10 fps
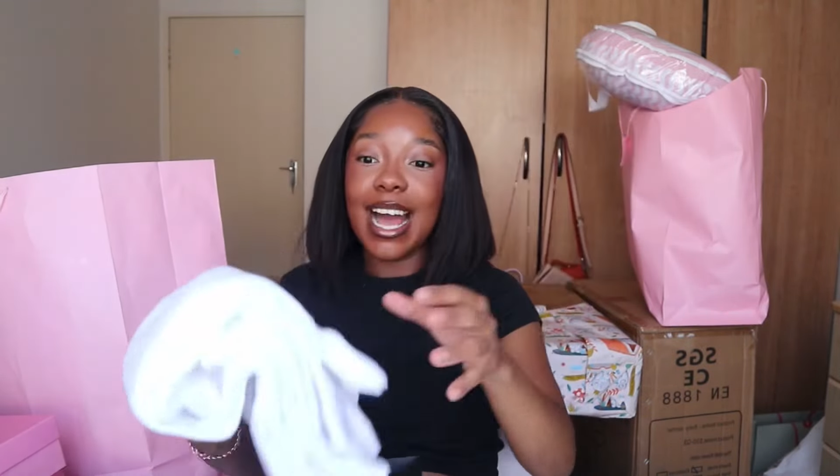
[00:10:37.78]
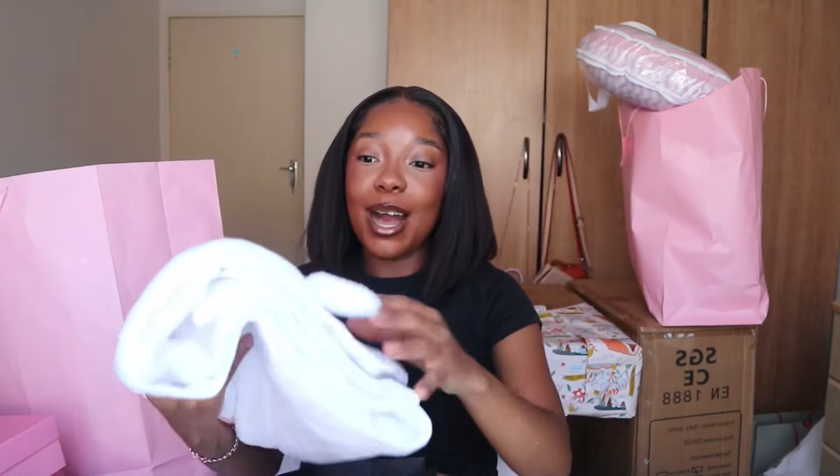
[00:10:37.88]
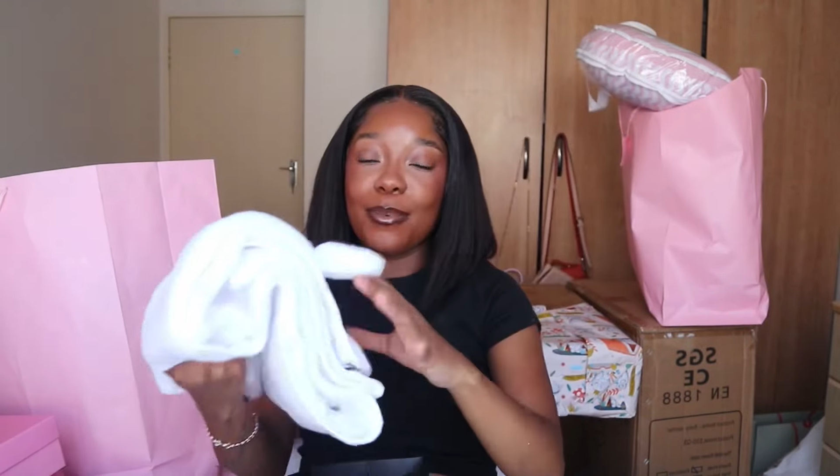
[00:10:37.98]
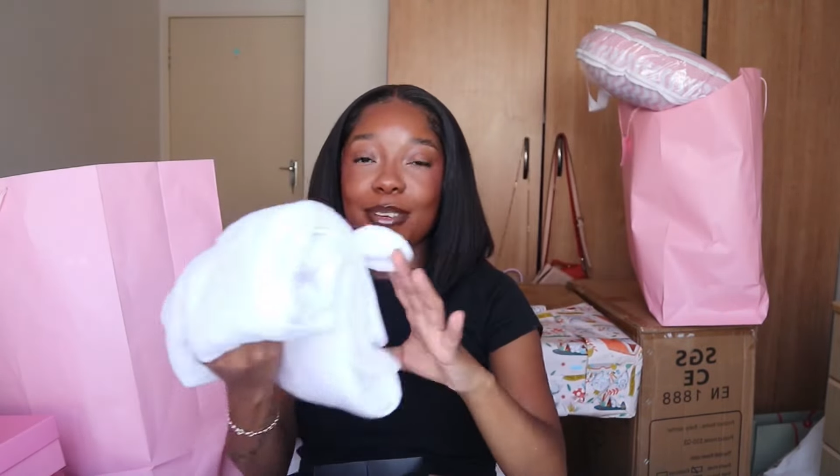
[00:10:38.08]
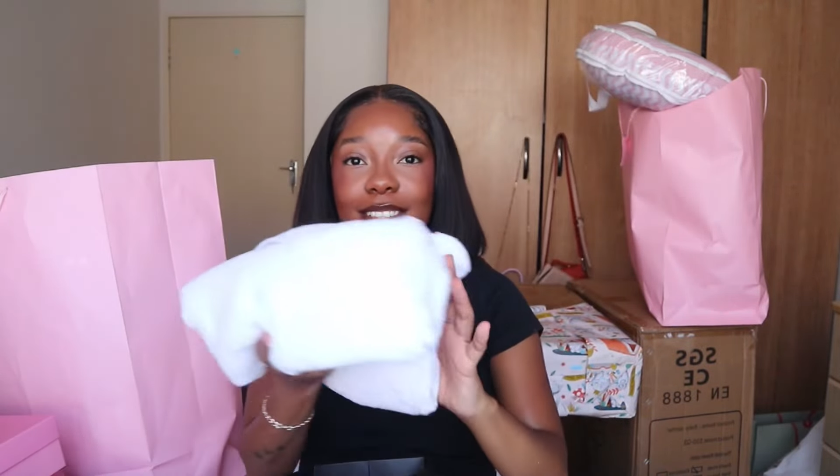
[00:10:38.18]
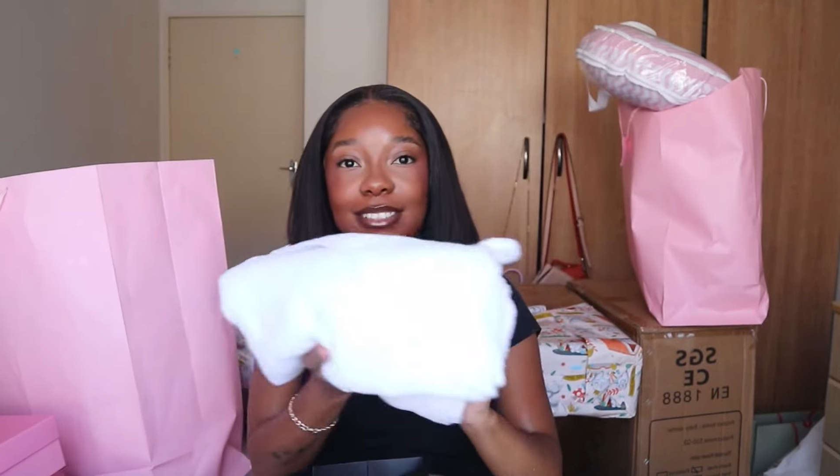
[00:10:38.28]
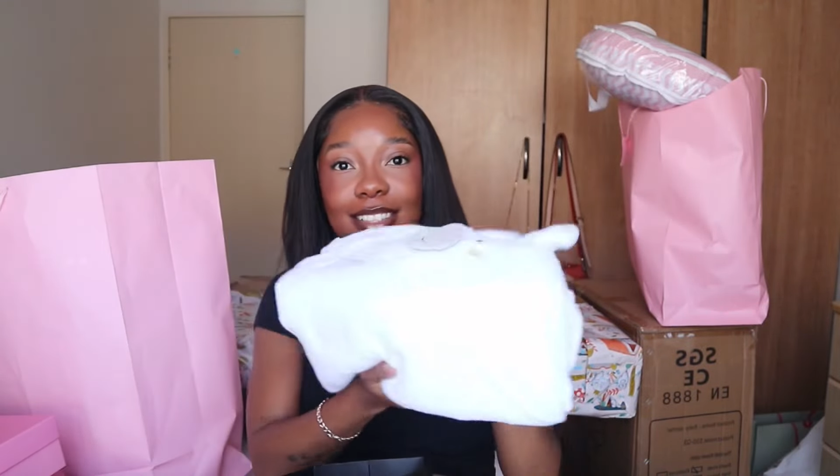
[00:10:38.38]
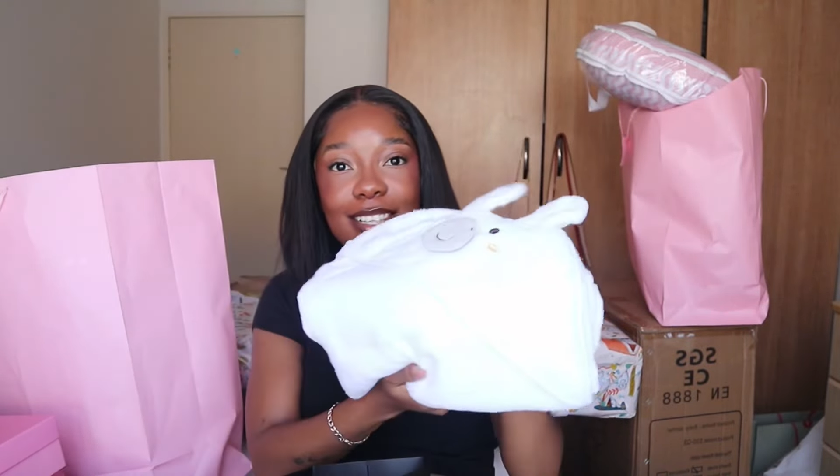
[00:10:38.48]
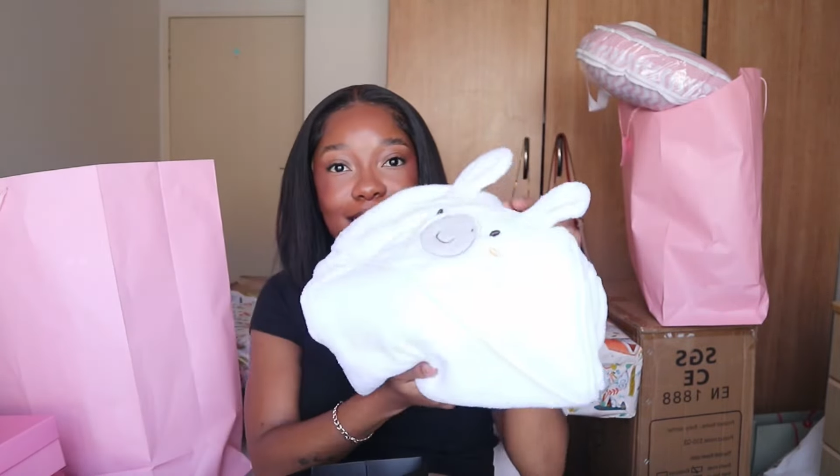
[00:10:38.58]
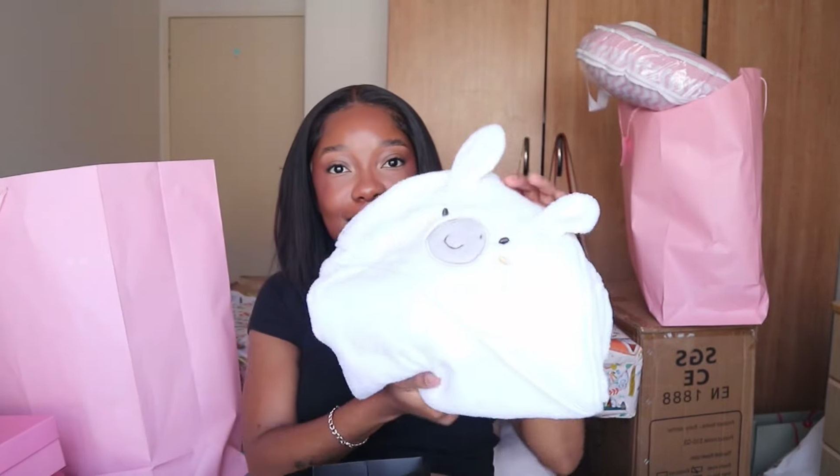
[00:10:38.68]

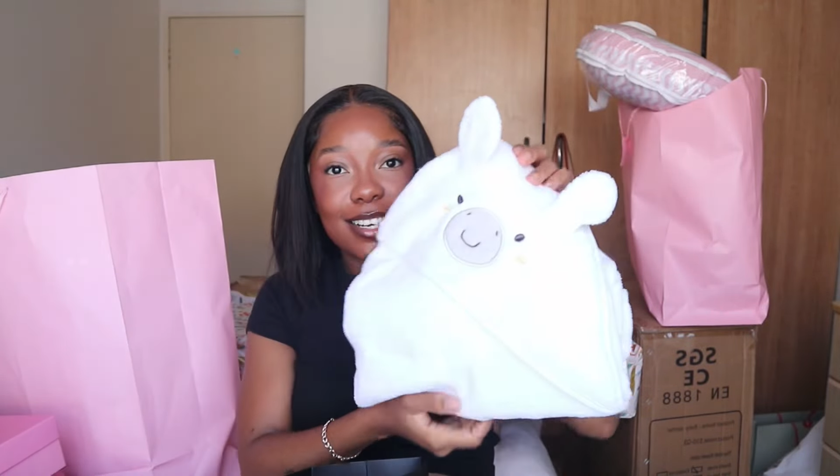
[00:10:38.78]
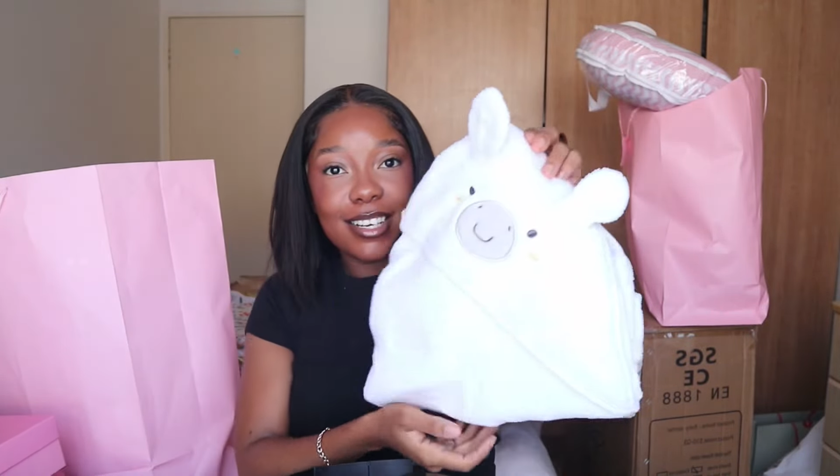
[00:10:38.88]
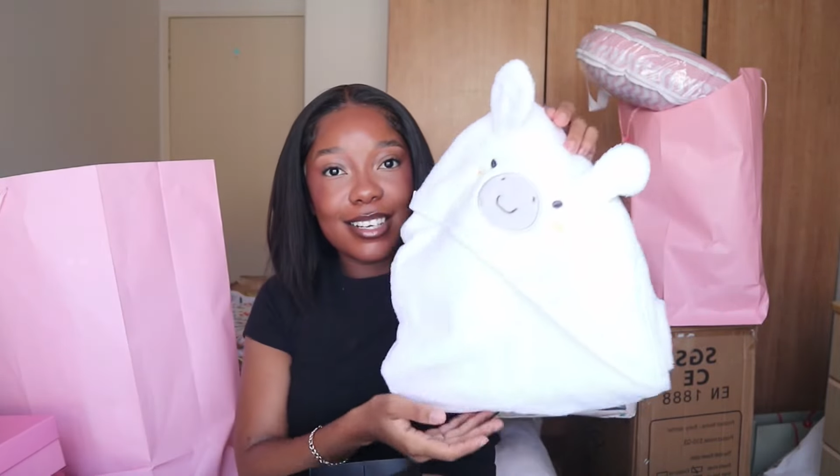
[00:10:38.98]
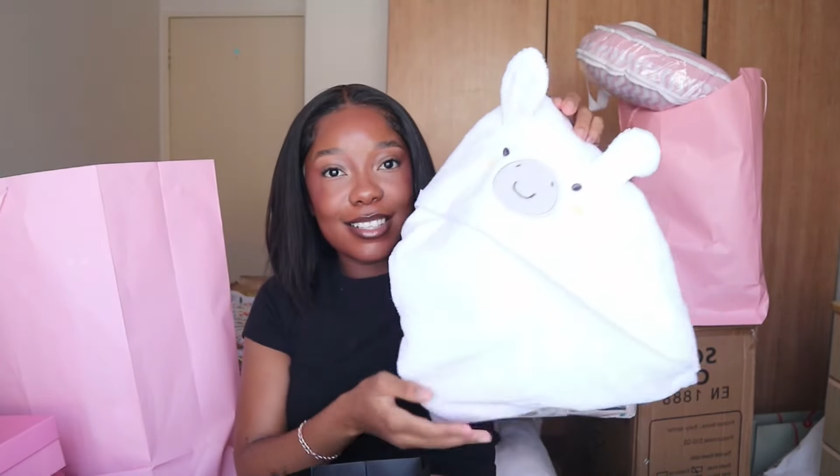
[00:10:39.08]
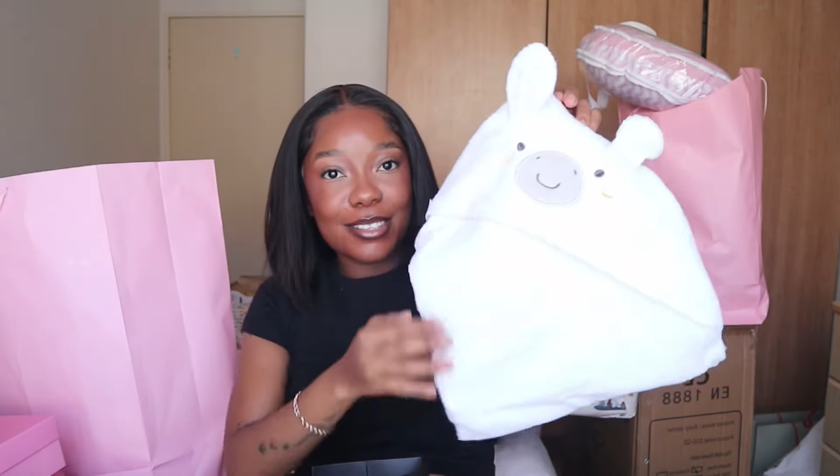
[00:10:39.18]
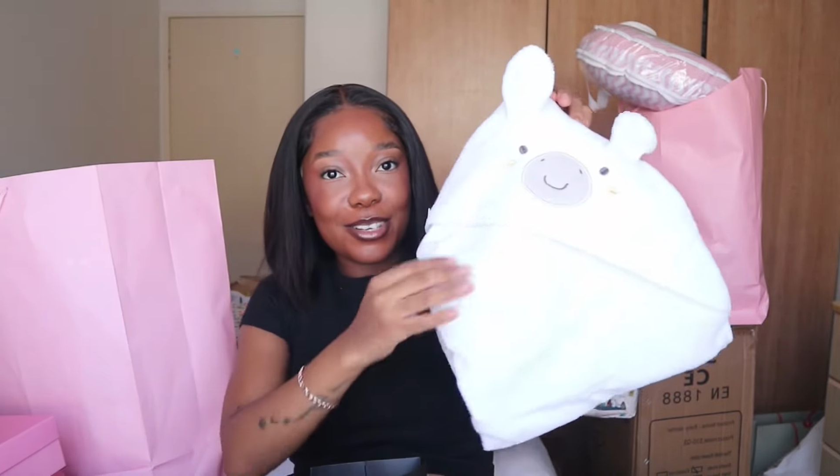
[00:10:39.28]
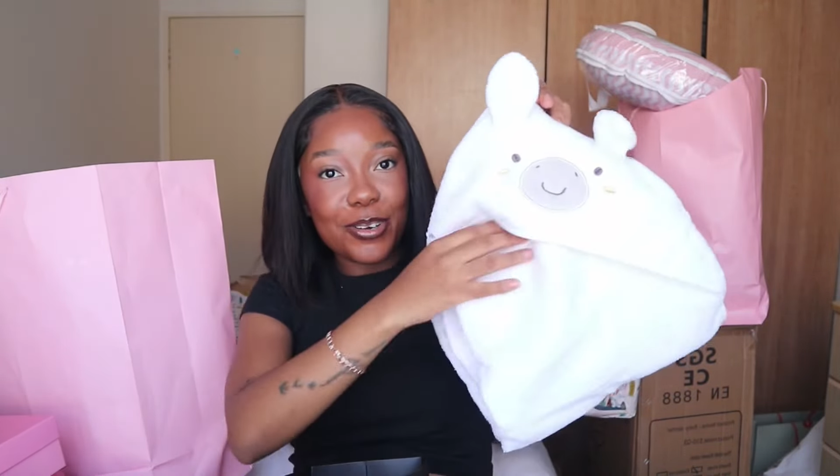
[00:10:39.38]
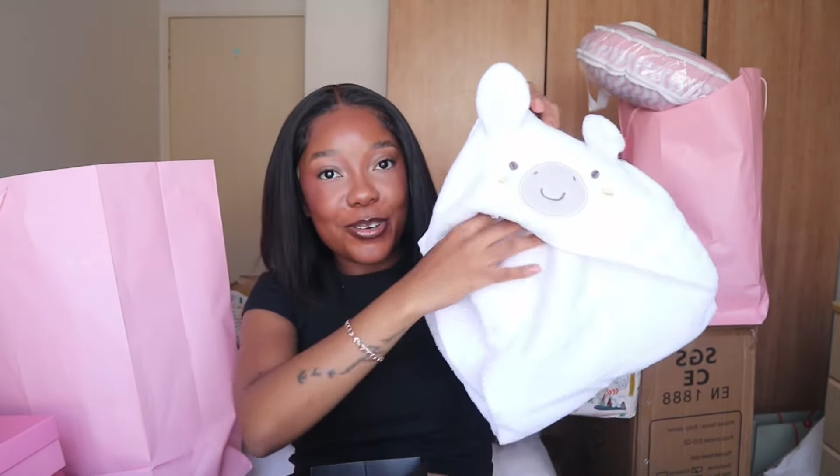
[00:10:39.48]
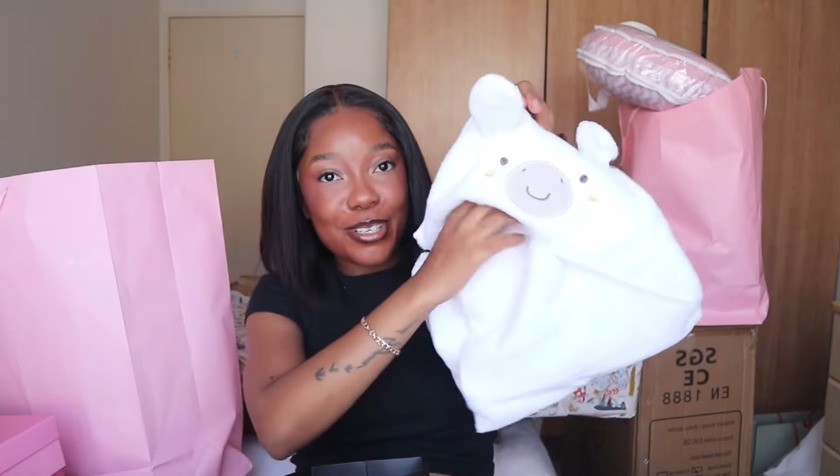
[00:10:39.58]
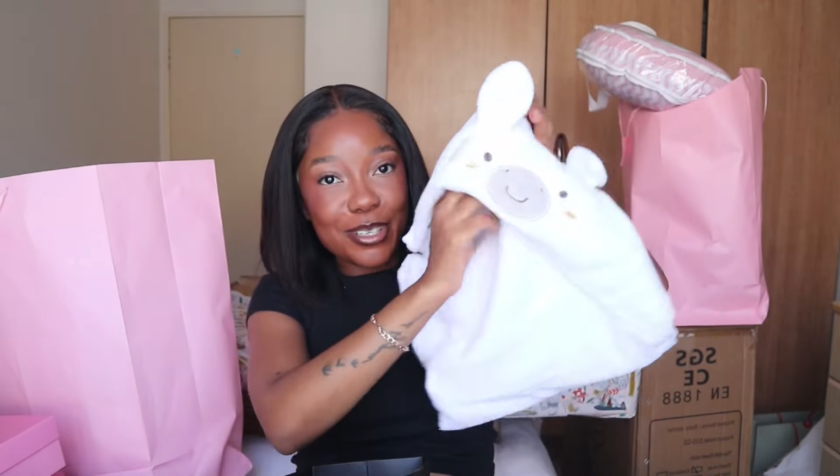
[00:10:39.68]
towel. A
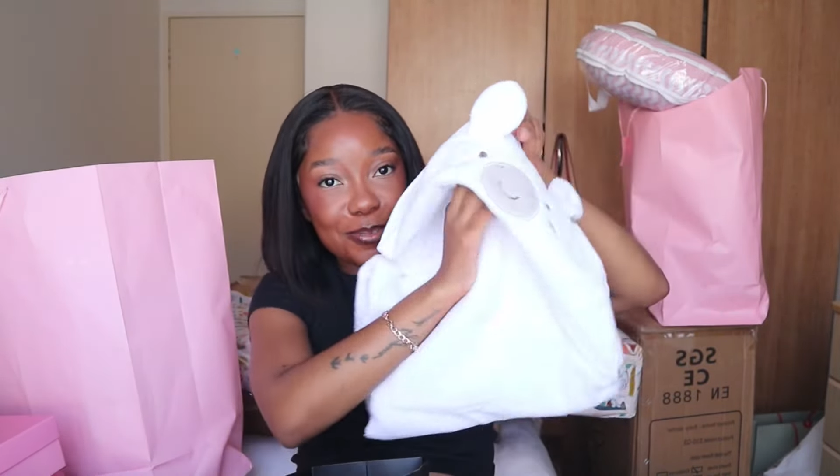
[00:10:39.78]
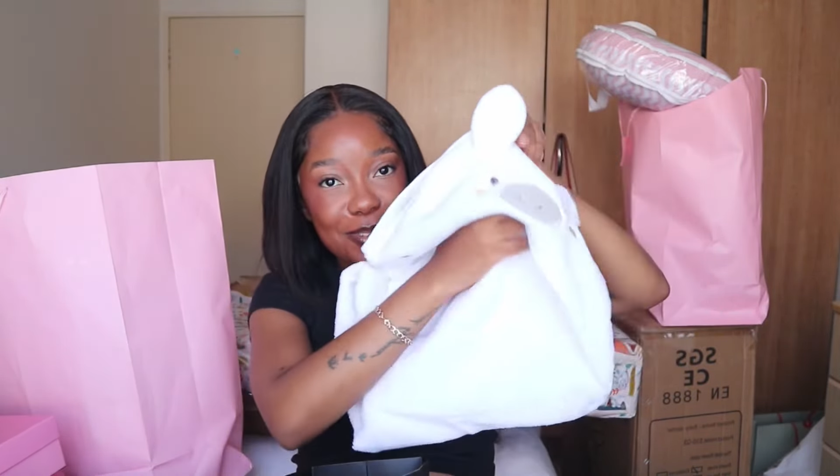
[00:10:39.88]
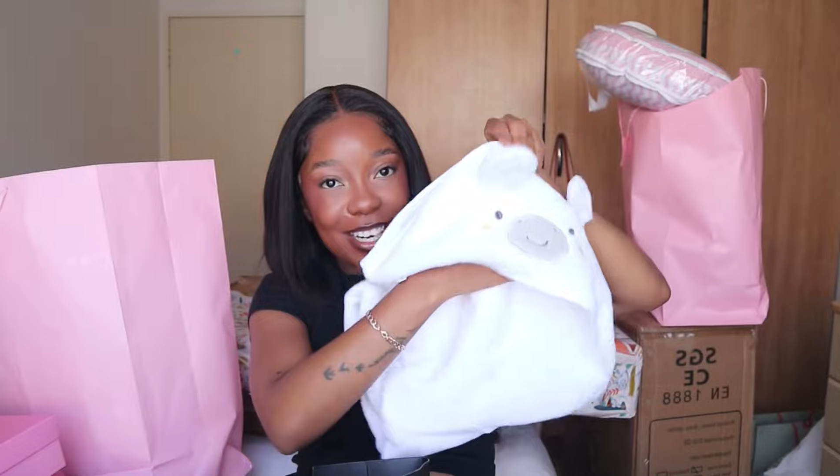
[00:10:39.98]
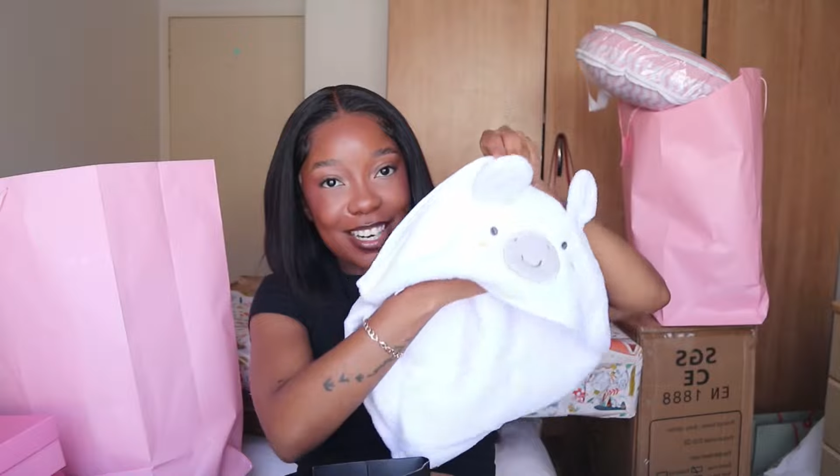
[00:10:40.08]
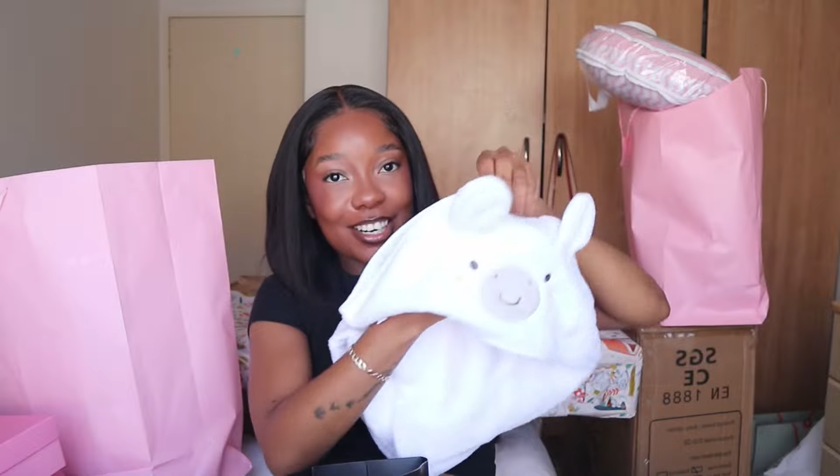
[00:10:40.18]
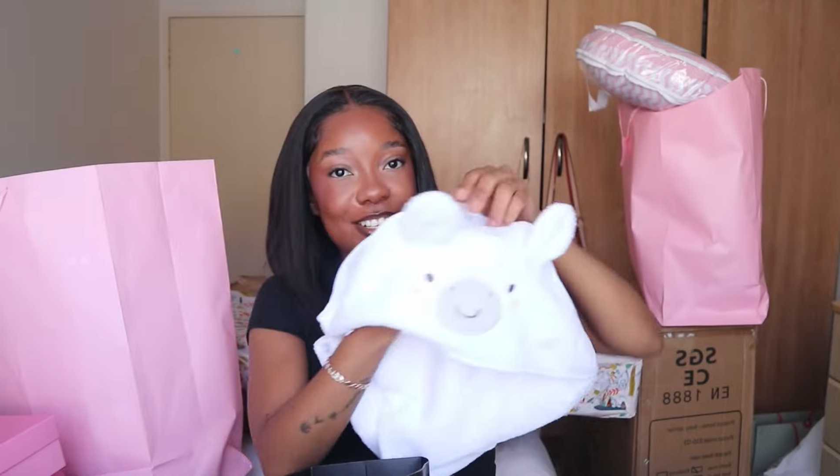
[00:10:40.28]
hooded one,